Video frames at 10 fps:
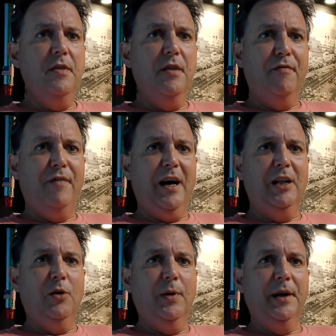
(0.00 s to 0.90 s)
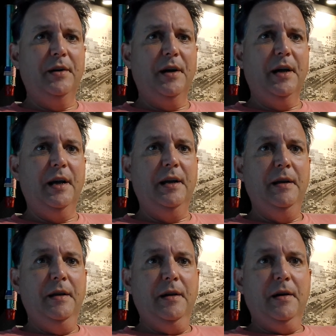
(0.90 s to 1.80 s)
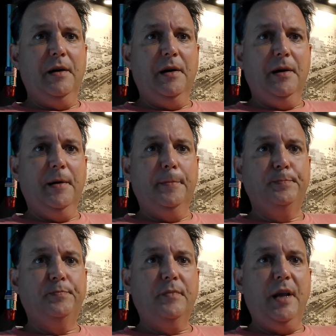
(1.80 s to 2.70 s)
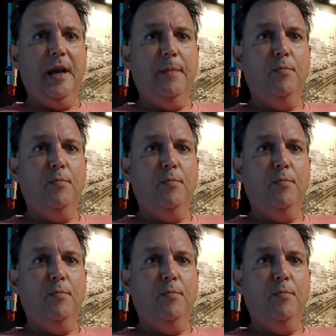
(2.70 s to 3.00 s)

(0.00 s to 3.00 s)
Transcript: The following day, a